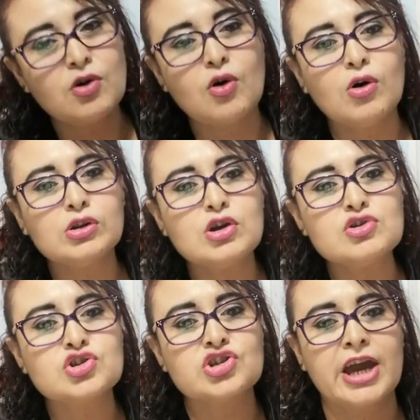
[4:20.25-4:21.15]
all
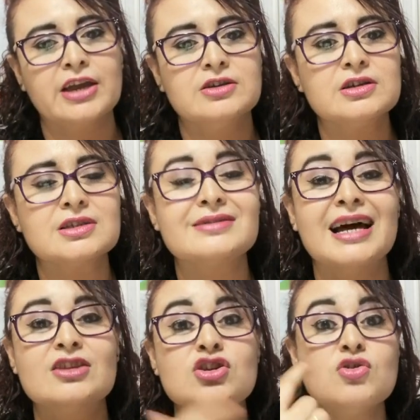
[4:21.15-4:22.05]
those changes
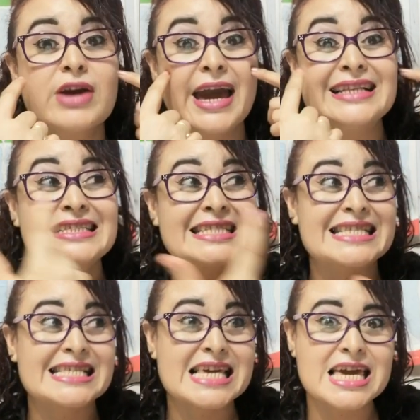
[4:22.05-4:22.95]
that you can
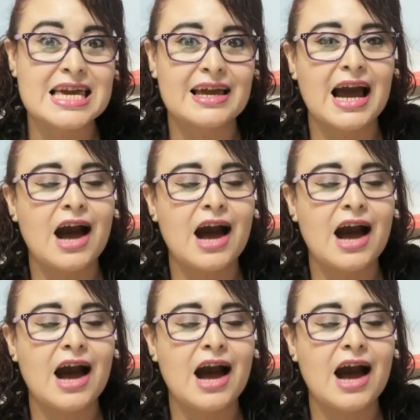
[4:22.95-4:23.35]
see